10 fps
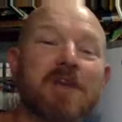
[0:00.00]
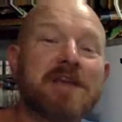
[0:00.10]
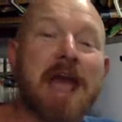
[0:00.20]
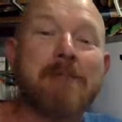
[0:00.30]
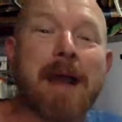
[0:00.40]

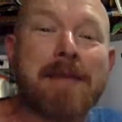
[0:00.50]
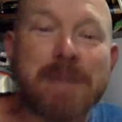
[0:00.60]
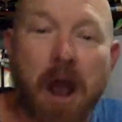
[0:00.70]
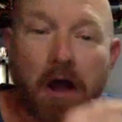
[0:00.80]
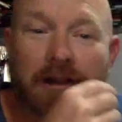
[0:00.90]

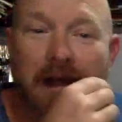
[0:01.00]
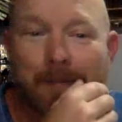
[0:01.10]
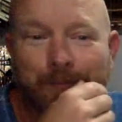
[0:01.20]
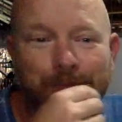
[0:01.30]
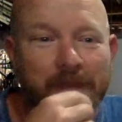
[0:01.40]
Maybe
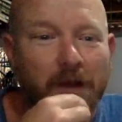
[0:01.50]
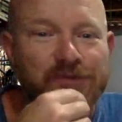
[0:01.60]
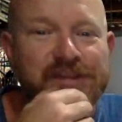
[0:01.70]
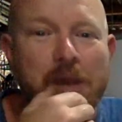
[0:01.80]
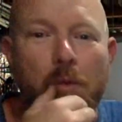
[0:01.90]
I'll
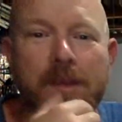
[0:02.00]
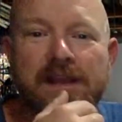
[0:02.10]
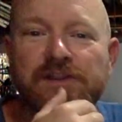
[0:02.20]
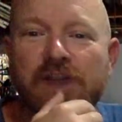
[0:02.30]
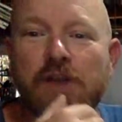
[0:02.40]
see what we
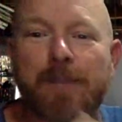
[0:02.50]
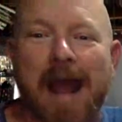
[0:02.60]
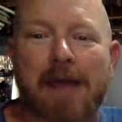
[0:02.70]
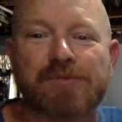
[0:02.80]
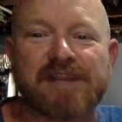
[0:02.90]
can do.
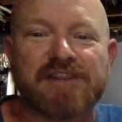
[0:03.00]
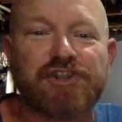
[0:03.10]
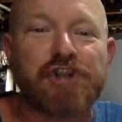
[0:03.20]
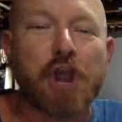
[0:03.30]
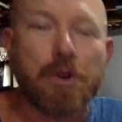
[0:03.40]
Perhaps in
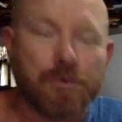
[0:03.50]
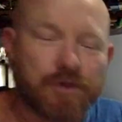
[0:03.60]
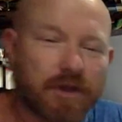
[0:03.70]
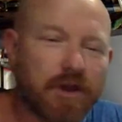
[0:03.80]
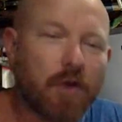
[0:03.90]

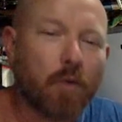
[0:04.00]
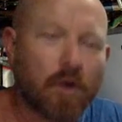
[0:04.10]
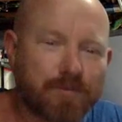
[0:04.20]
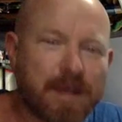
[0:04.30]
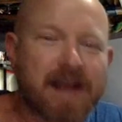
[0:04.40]
June
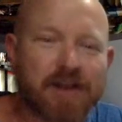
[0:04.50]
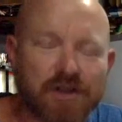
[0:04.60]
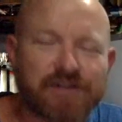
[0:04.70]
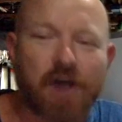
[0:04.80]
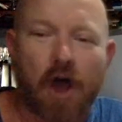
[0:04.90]
would be a
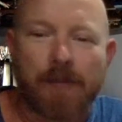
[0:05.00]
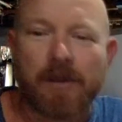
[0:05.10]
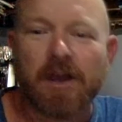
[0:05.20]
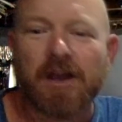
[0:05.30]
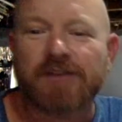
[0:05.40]
good time
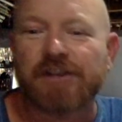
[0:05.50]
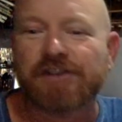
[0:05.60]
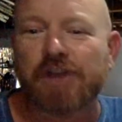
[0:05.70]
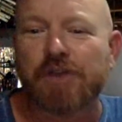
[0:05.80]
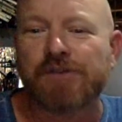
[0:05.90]
to
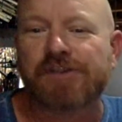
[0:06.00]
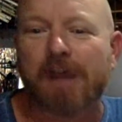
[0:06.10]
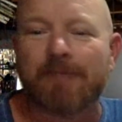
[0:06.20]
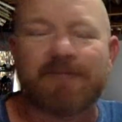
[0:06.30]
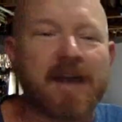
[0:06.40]
do
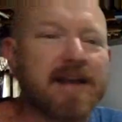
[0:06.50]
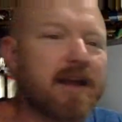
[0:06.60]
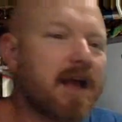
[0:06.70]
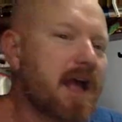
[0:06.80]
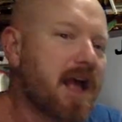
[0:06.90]
something
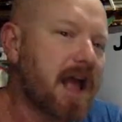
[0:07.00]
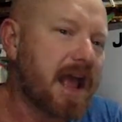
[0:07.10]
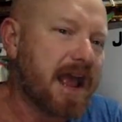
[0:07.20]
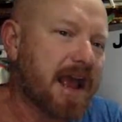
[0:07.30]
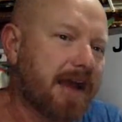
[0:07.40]

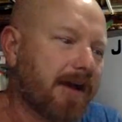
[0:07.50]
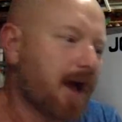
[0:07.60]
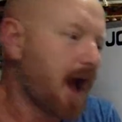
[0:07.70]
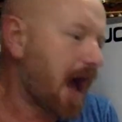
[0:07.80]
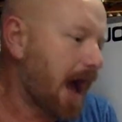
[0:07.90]
here
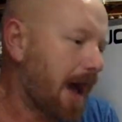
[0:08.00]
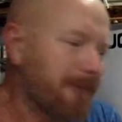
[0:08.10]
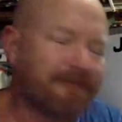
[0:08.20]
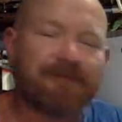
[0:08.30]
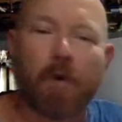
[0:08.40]

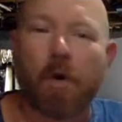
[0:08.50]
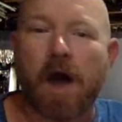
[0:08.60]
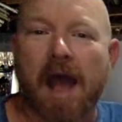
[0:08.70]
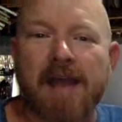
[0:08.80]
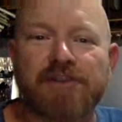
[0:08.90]
for
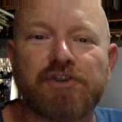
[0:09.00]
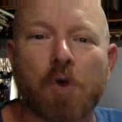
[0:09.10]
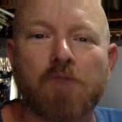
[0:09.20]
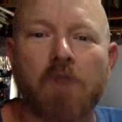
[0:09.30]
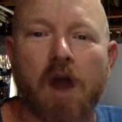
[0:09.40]
a
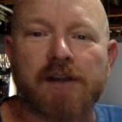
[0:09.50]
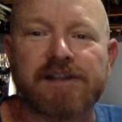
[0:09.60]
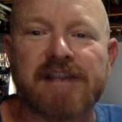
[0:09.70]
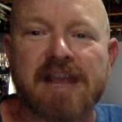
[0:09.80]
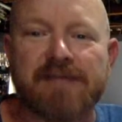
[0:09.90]
Joyrider
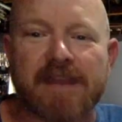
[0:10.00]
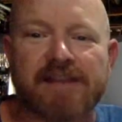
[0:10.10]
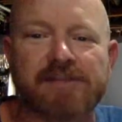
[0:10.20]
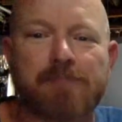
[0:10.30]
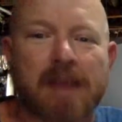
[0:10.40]
TV
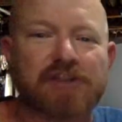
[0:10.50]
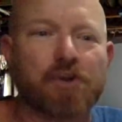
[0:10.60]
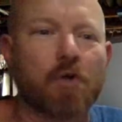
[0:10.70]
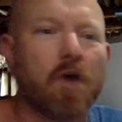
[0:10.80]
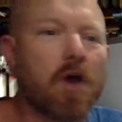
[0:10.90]

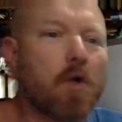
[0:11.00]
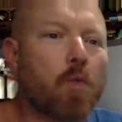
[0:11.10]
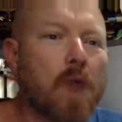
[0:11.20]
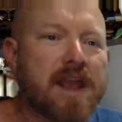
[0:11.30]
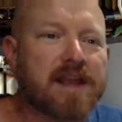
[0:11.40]
special
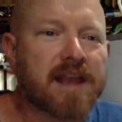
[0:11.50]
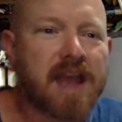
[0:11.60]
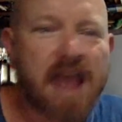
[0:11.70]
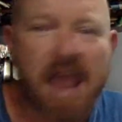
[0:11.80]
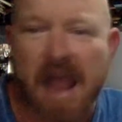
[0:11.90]
week
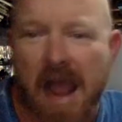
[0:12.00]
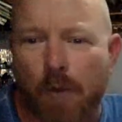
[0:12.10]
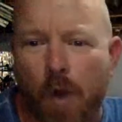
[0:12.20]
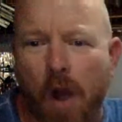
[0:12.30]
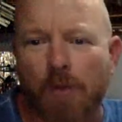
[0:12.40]
here at
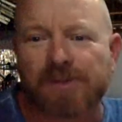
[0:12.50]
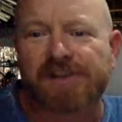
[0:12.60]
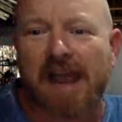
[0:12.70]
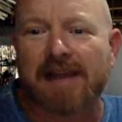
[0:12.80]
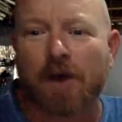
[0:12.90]
Wildwind
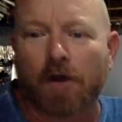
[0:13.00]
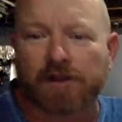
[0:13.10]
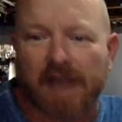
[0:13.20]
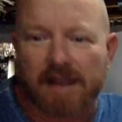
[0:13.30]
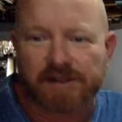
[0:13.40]
Sailing
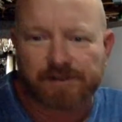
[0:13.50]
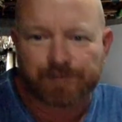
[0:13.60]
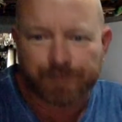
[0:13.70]
Holidays.